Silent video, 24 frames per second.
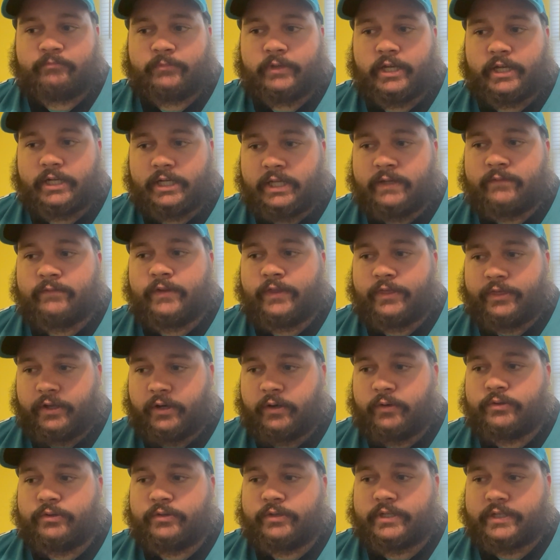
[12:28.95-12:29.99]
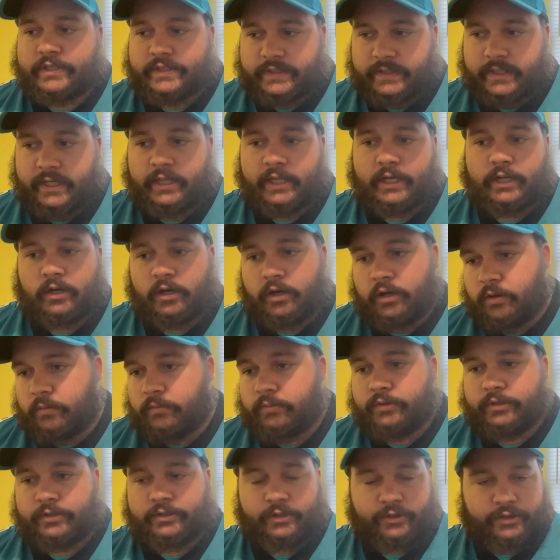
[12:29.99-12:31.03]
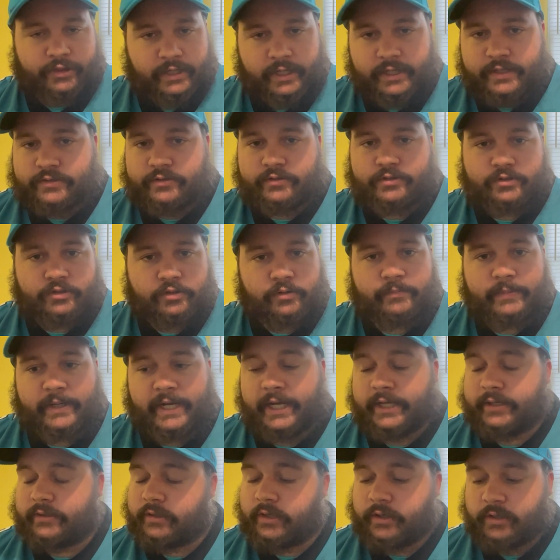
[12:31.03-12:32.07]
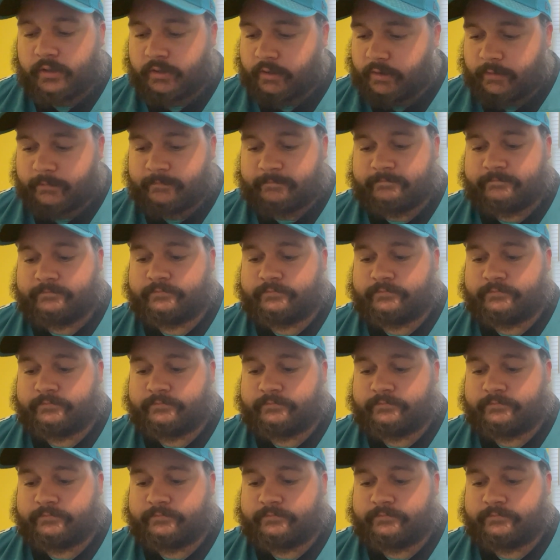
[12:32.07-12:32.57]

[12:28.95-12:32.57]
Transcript: And even though you can say, like, oh, well, you know, things are still bad. No.